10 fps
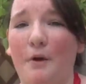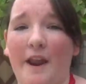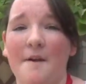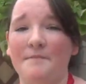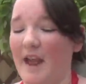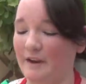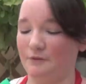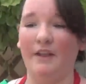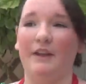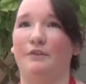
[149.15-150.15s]
bright, and
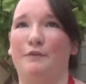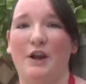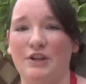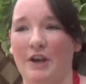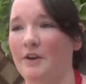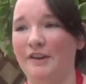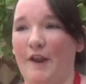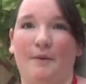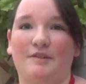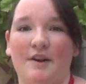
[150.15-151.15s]
it really is a refreshing
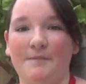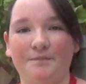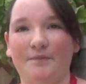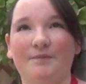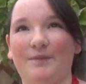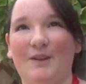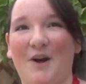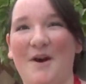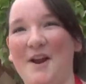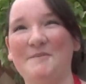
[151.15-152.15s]
sandwich.
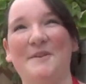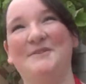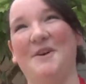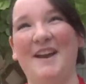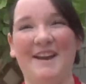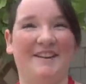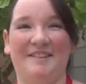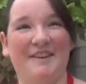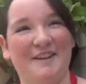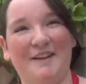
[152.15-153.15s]
So I hope you enjoy it, and
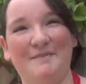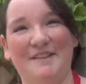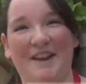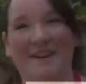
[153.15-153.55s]
it's as easy